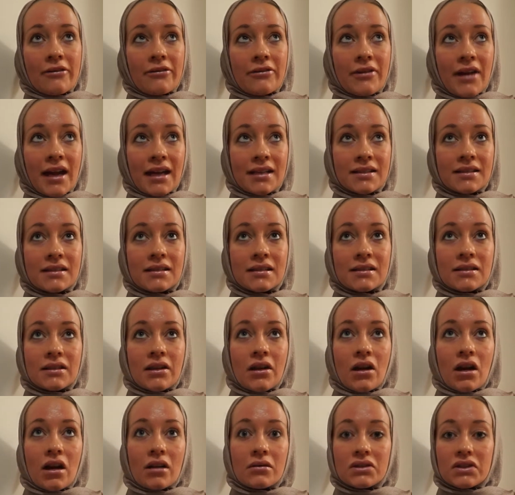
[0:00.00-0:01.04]
fast this
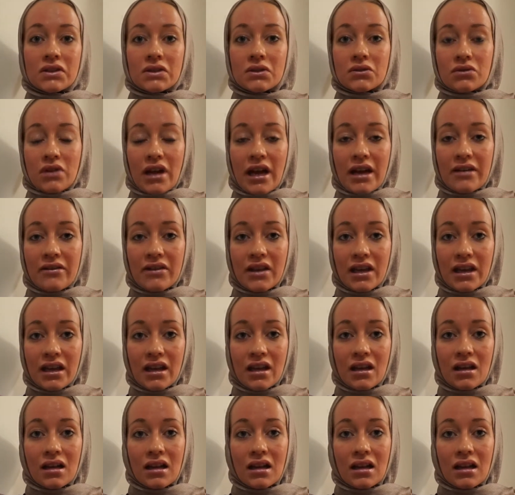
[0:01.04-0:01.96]
car was driving.